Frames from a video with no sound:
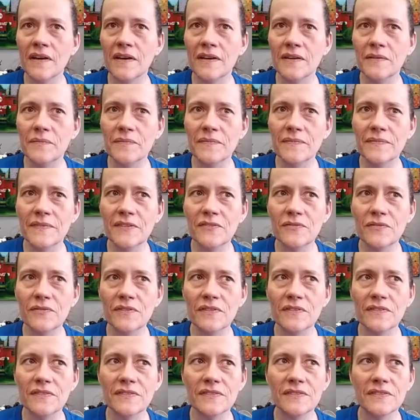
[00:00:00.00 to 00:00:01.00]
um, this
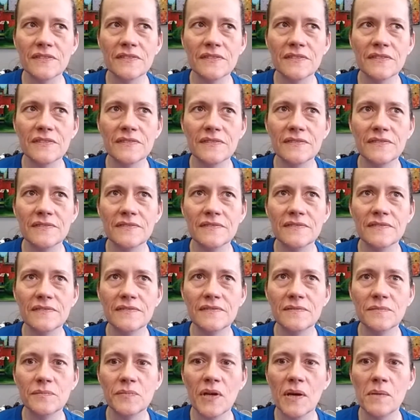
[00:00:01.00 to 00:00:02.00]
was
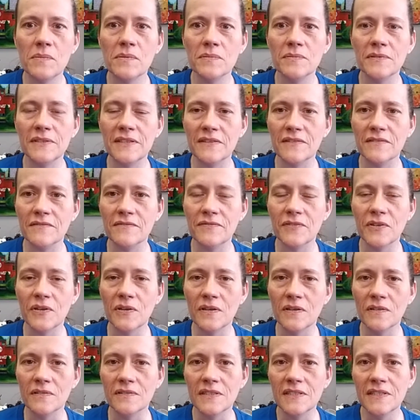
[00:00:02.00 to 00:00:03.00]
probably in the
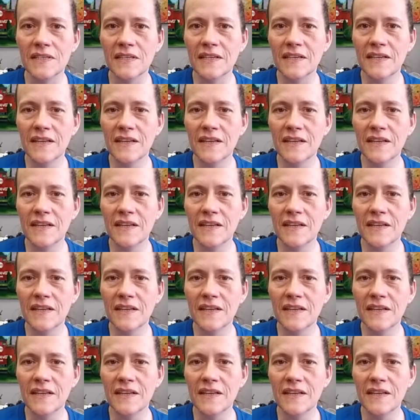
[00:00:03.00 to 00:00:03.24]
fall.